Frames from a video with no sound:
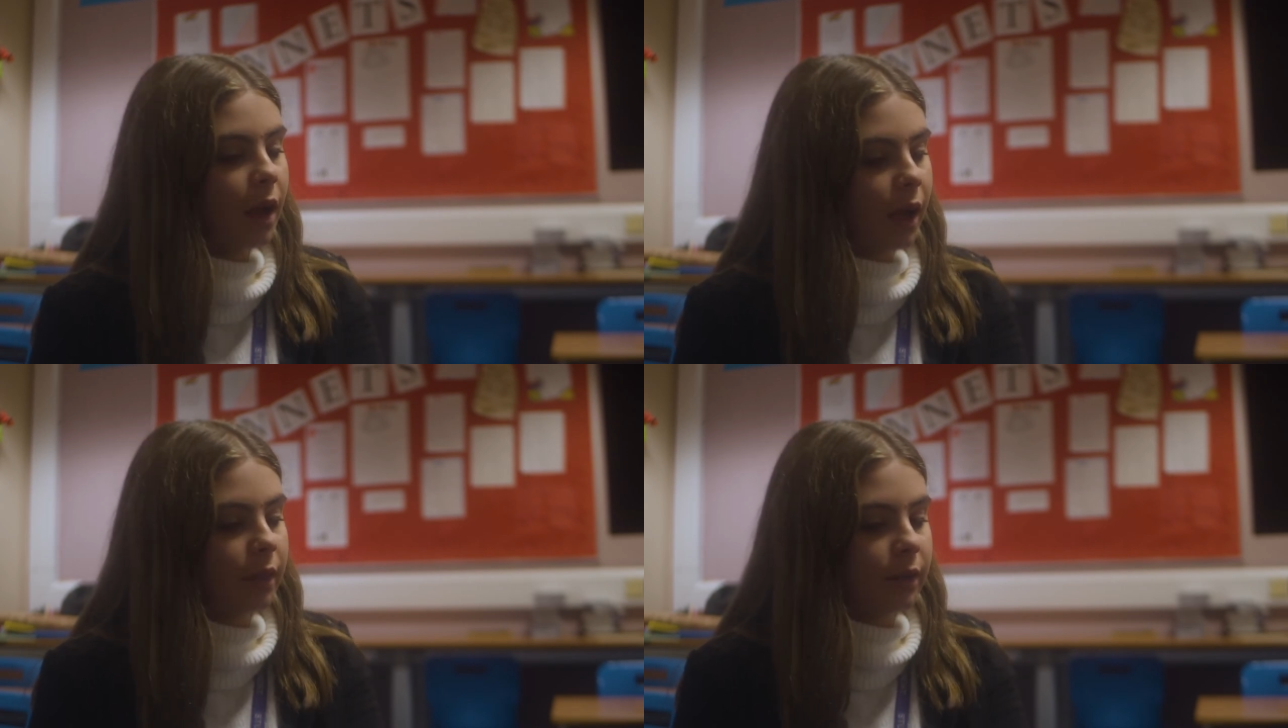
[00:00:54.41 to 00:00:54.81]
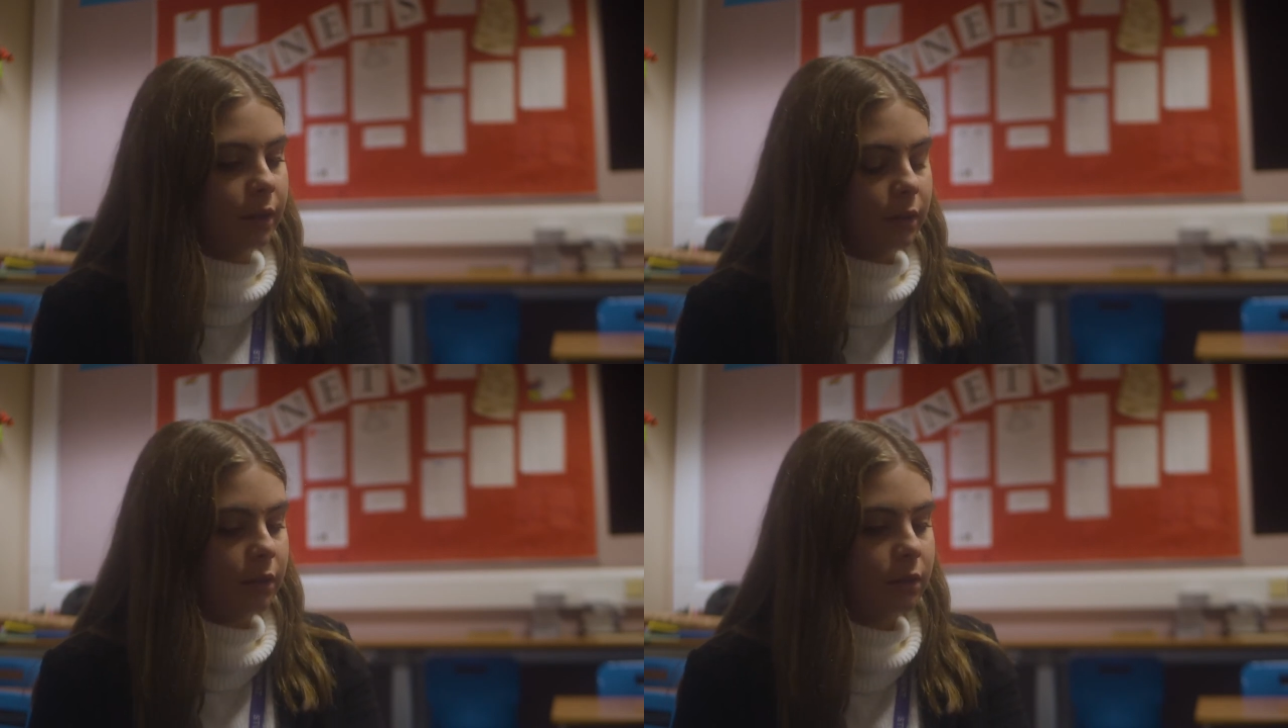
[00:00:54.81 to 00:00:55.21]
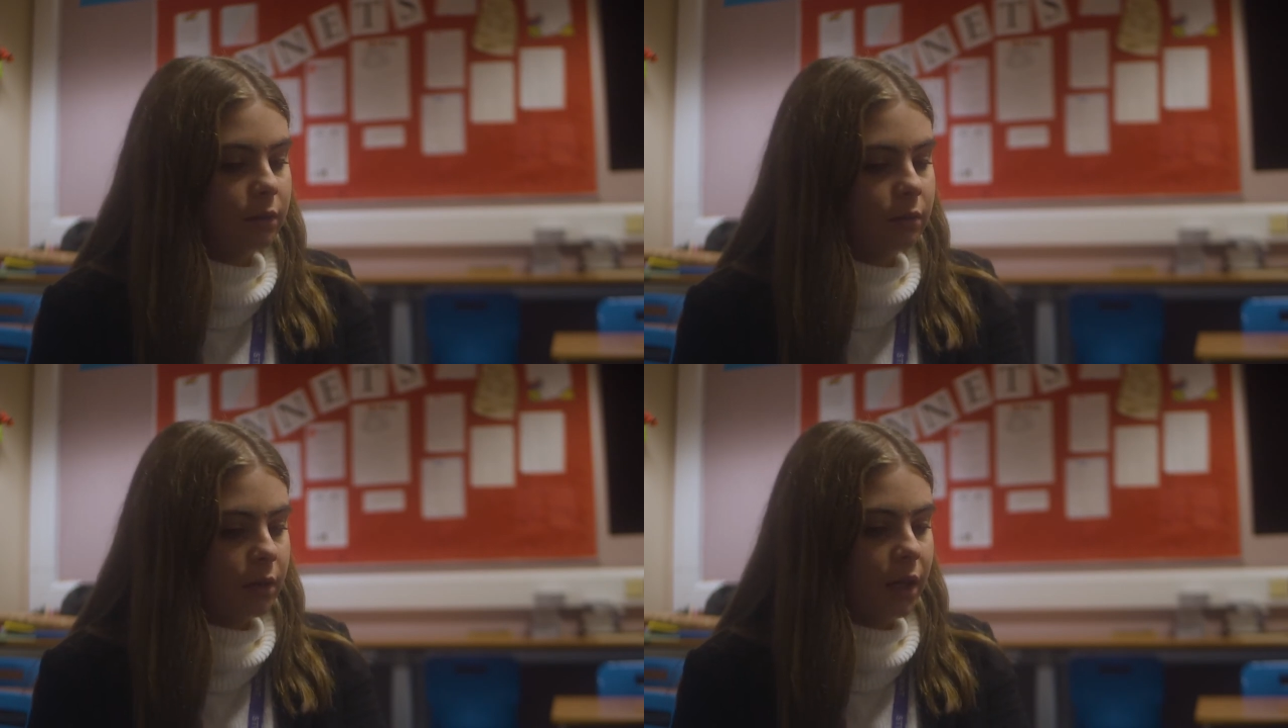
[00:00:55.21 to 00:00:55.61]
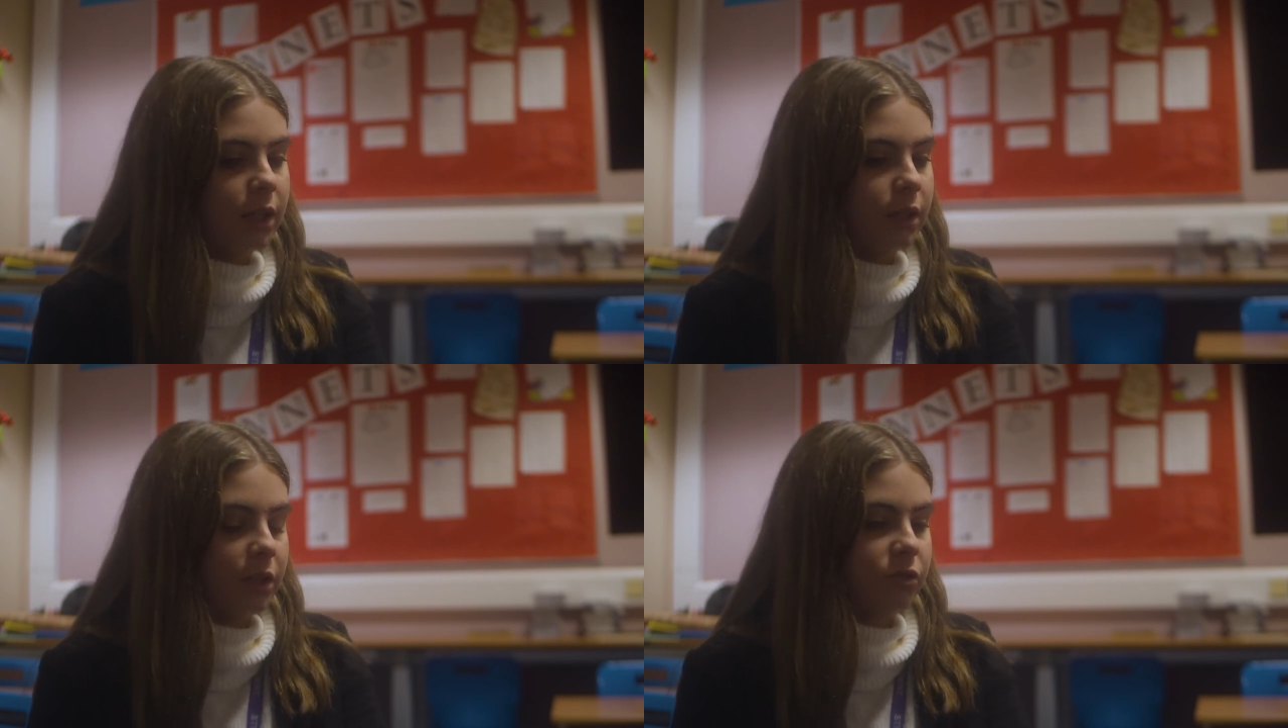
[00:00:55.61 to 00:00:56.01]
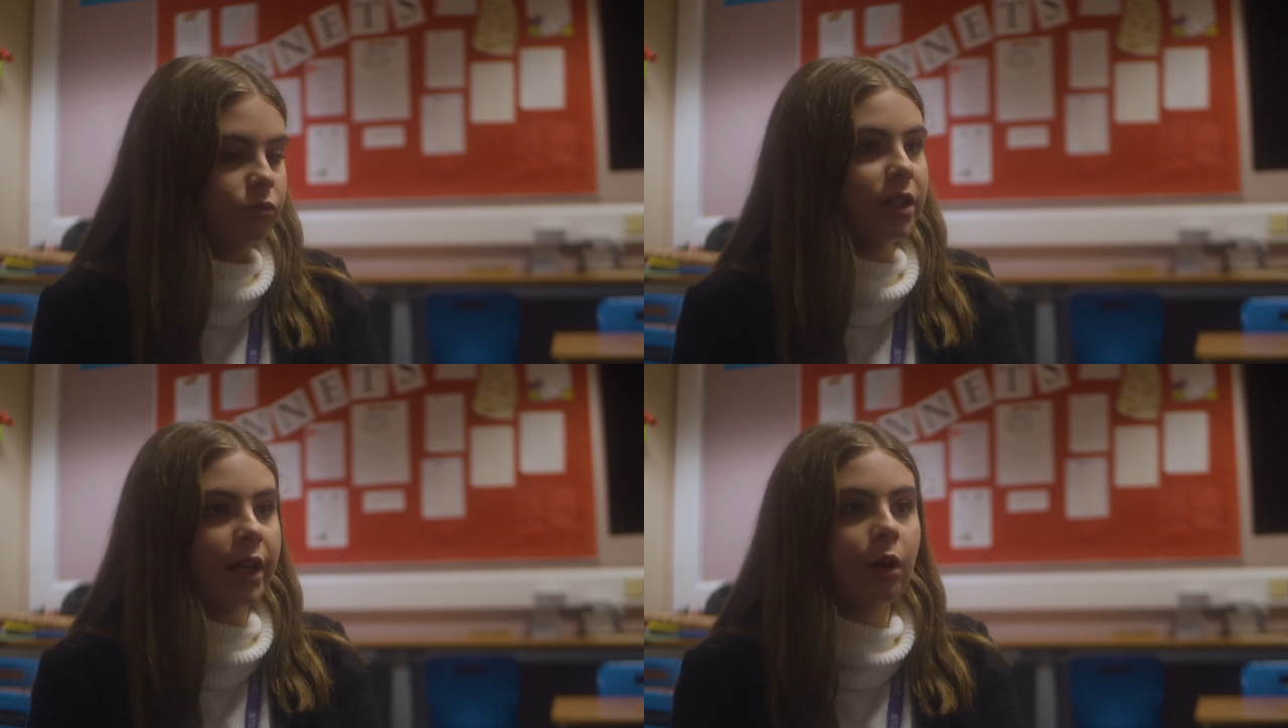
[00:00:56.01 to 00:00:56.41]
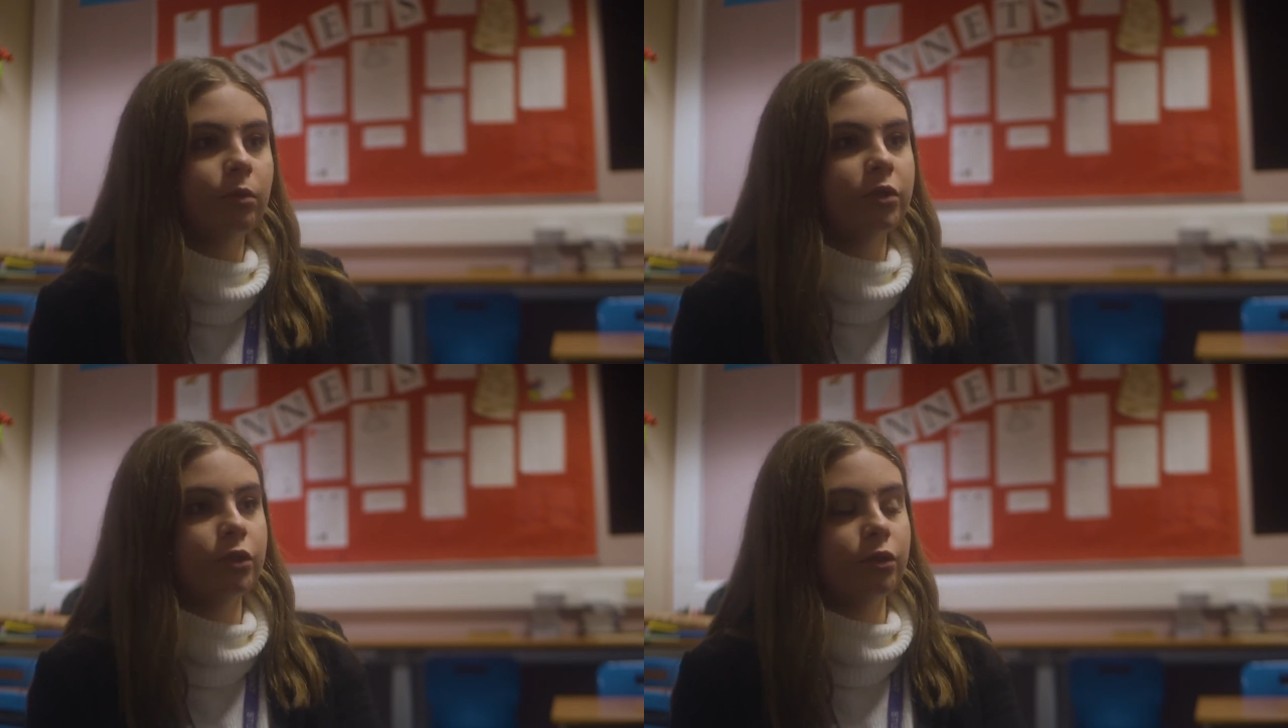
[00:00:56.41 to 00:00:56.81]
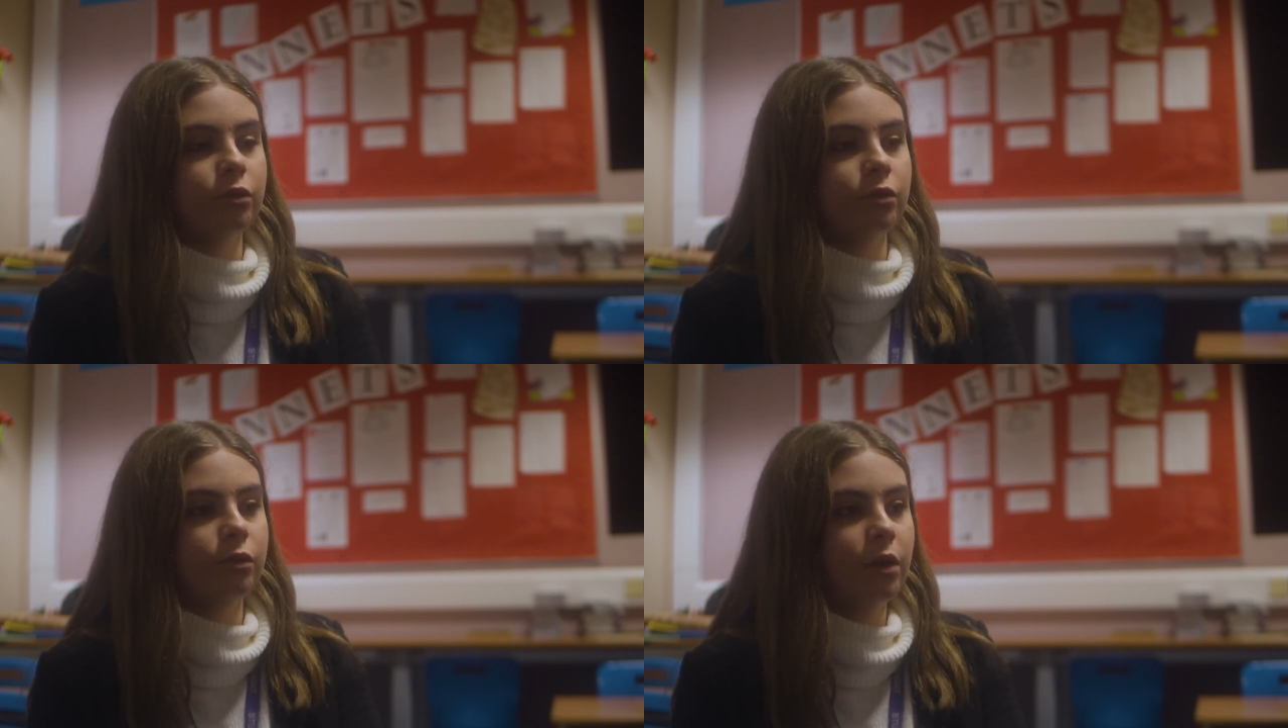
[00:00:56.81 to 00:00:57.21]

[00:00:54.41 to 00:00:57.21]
I think English really helps you